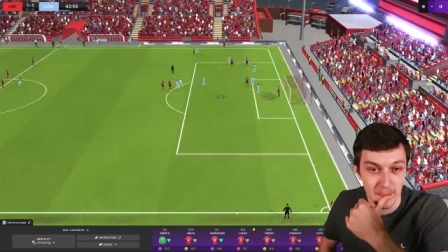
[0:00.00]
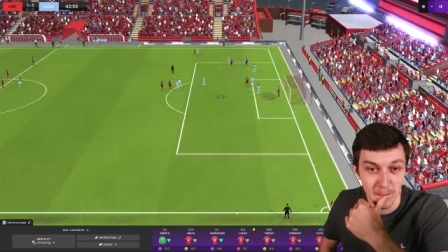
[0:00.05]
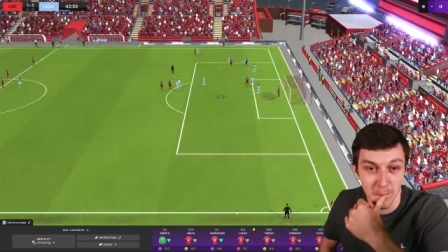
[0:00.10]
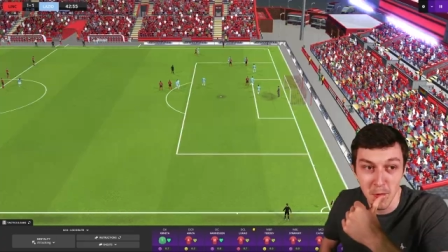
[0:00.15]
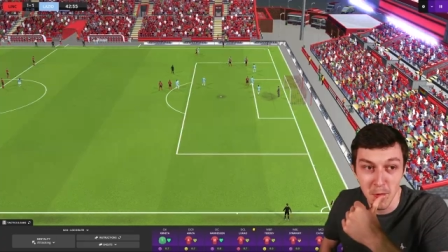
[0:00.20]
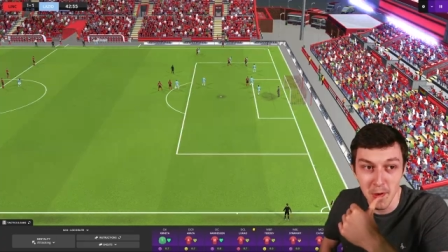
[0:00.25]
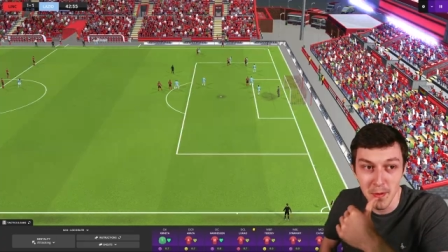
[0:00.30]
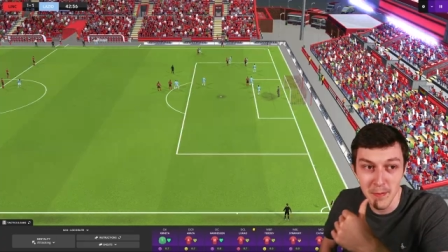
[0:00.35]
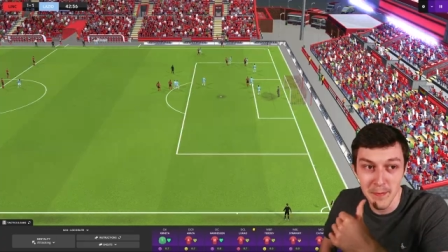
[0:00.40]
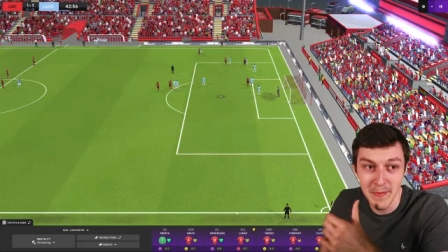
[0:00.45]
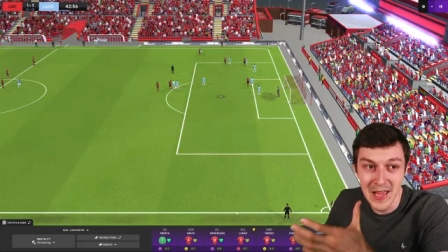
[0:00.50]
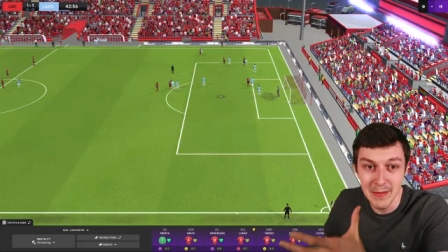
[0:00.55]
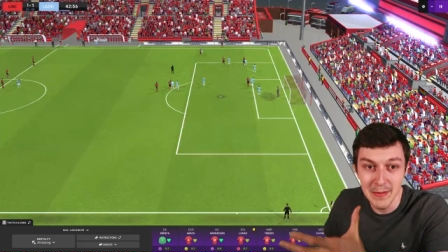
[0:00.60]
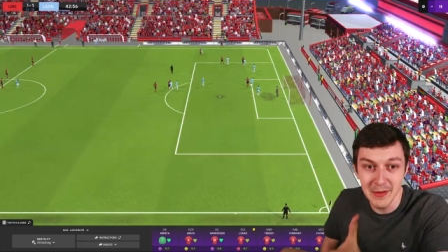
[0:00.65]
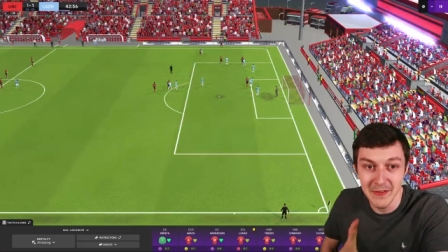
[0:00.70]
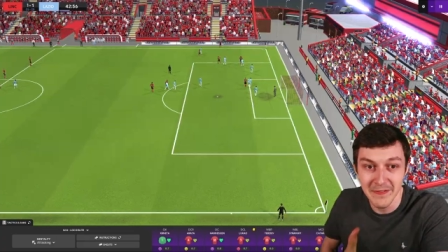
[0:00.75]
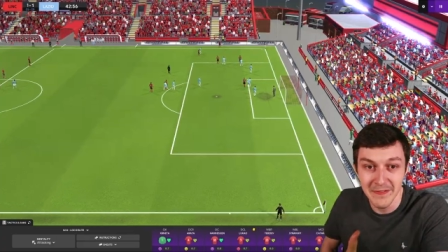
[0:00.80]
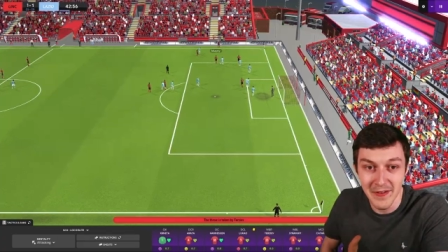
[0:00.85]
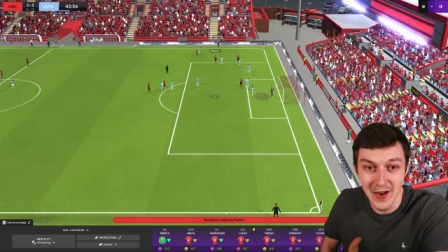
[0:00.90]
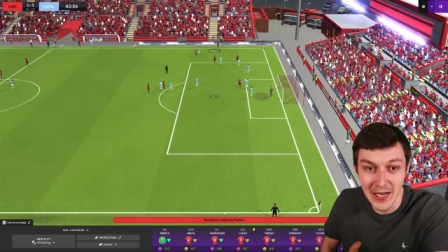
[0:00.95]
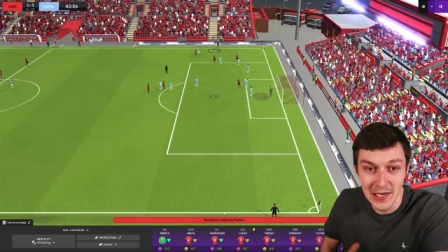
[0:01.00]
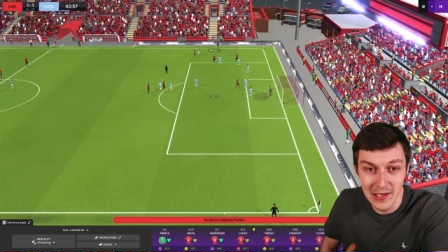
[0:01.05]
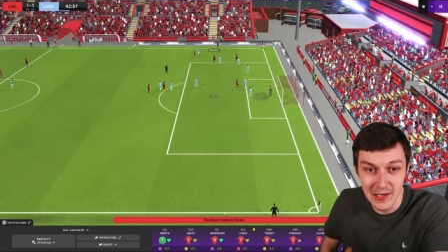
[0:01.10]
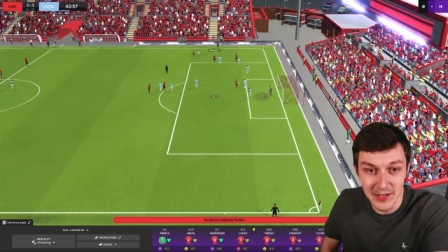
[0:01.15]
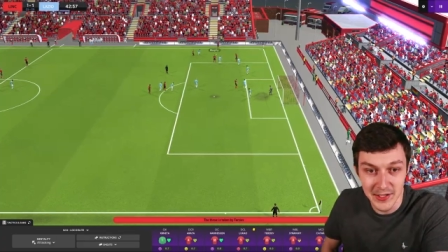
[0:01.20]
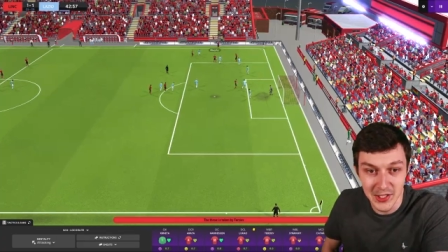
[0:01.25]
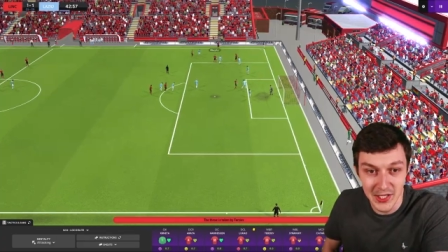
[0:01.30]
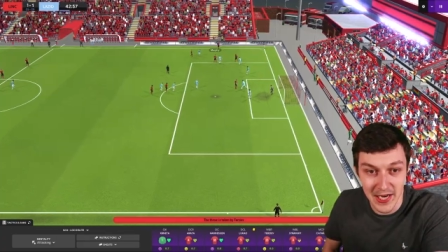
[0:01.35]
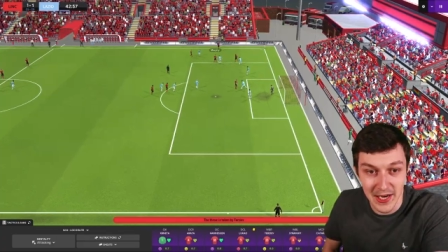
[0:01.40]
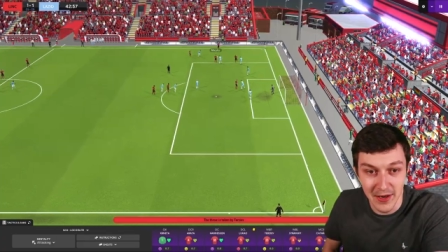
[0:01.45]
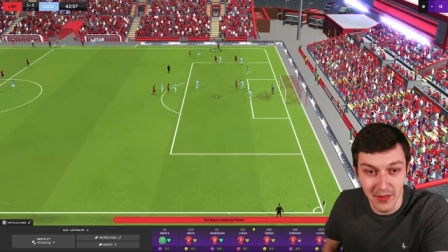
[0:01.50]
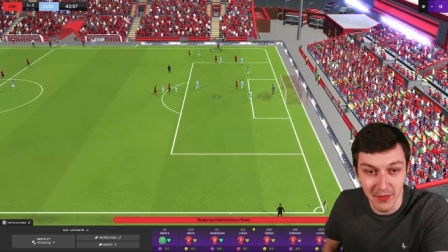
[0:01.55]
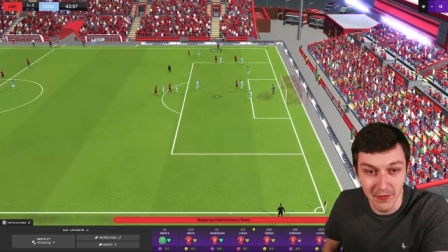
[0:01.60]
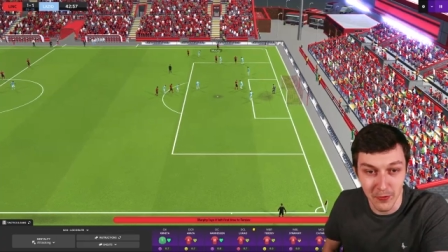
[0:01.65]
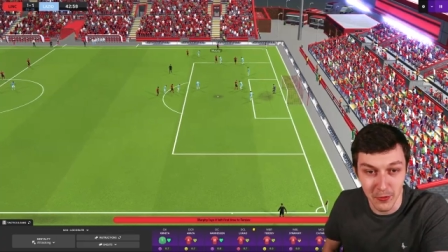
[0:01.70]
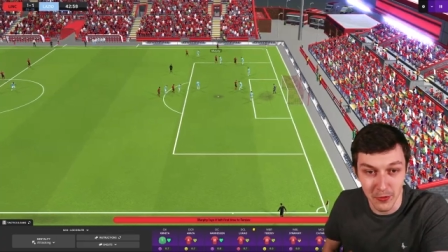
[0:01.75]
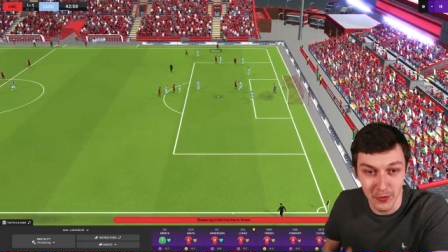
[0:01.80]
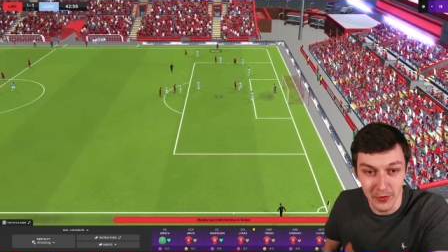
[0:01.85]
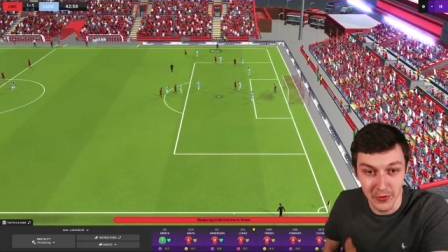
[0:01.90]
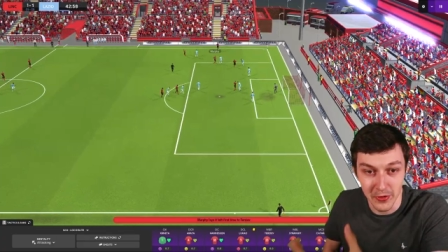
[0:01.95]
One, maybe final chance
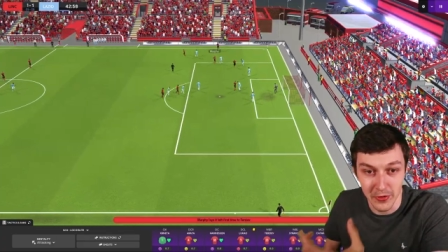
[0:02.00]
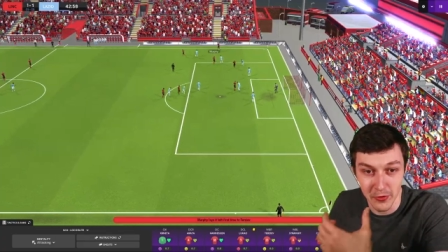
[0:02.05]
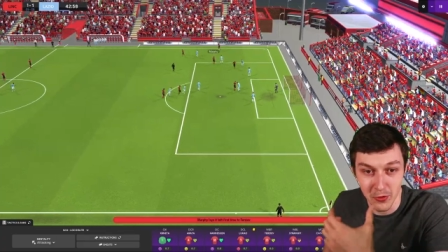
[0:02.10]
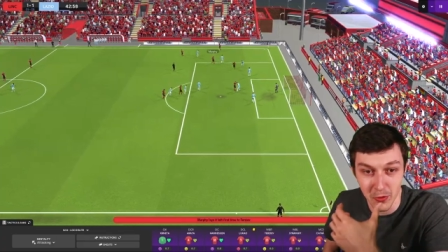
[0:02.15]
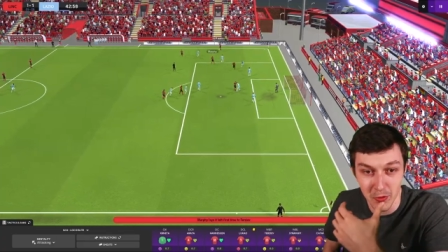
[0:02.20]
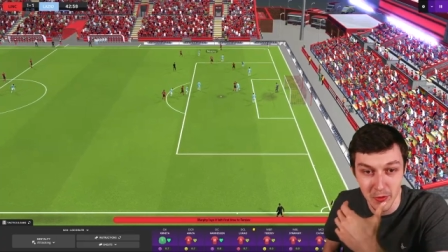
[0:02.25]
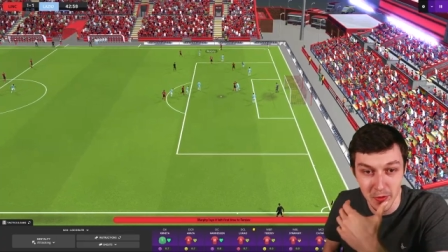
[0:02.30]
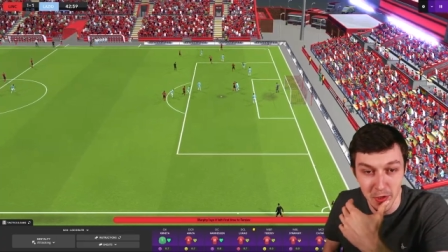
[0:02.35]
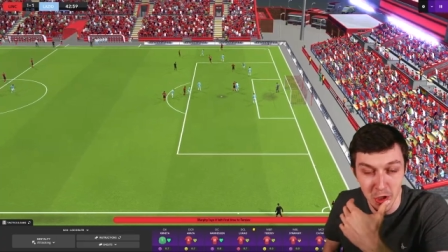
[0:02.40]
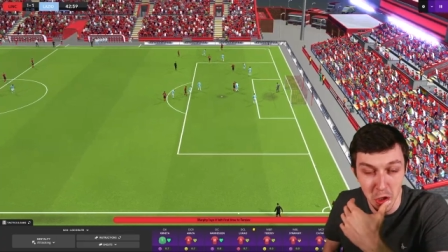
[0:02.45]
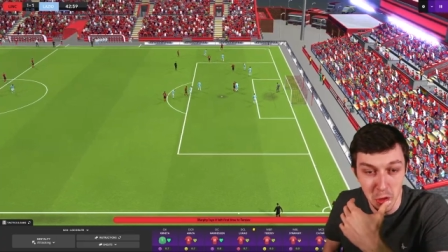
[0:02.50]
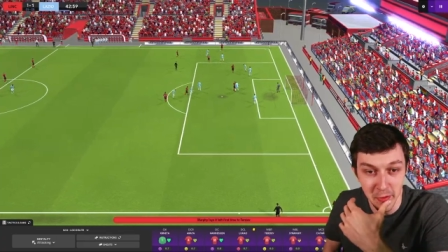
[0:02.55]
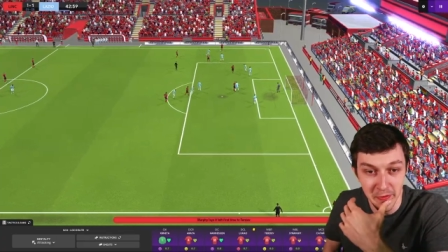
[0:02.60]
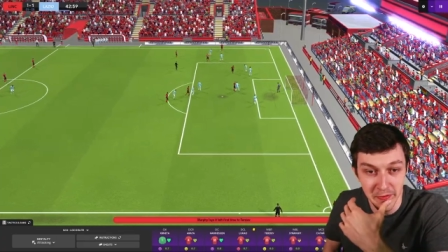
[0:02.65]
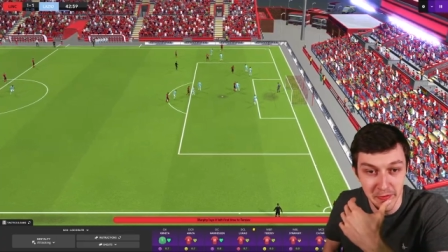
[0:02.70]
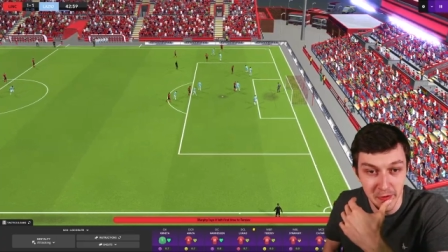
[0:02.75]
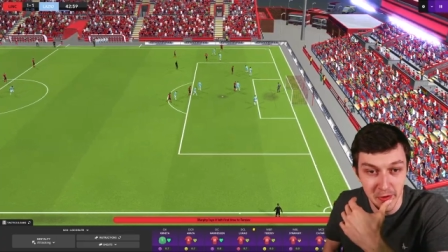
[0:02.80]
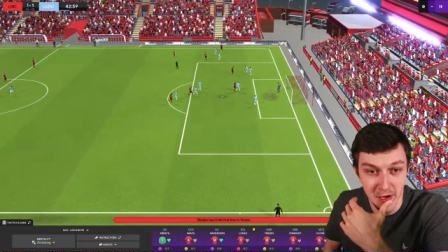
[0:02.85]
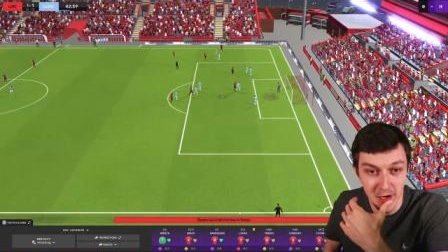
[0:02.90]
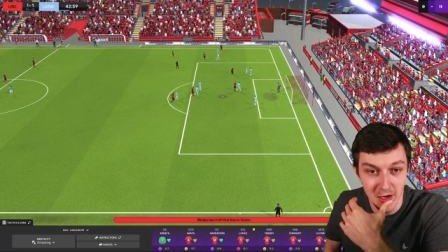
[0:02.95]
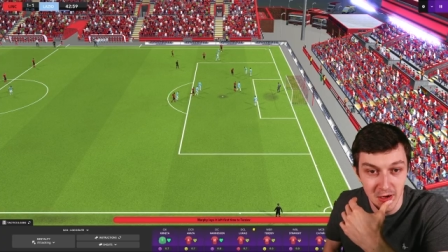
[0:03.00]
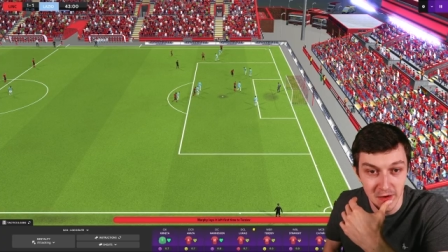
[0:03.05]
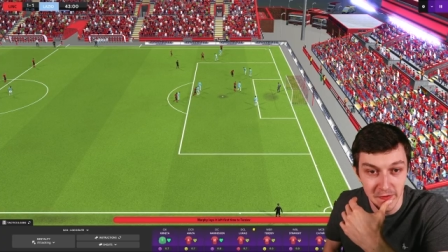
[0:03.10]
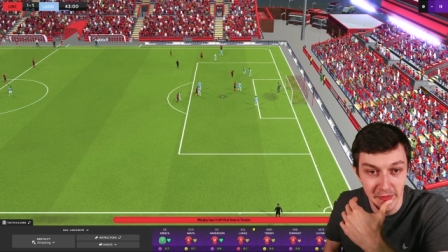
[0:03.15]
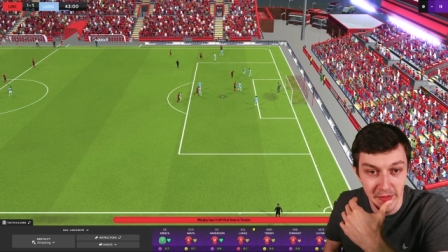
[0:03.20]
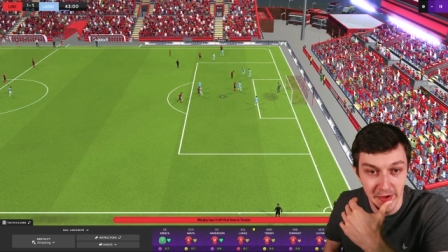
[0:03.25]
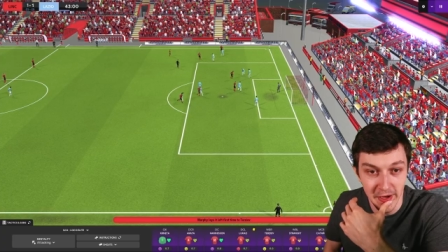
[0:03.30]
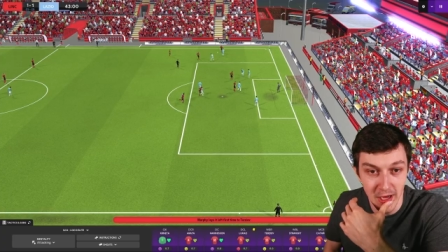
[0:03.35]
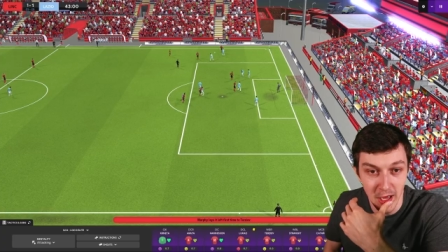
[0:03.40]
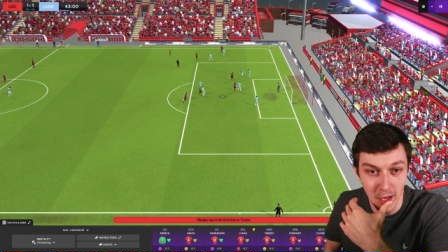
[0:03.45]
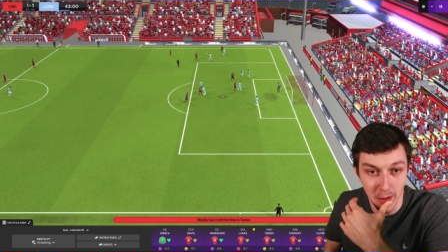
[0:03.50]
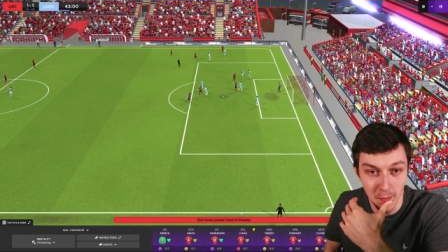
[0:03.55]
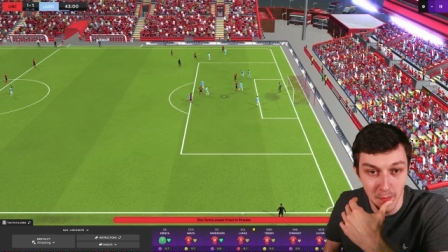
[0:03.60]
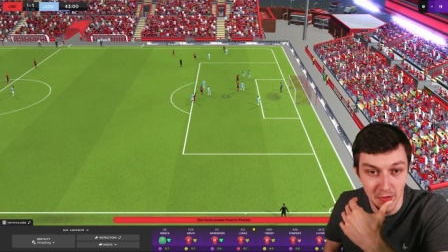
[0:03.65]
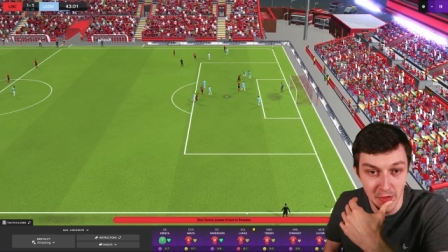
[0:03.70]
for us to score a goal before half-time.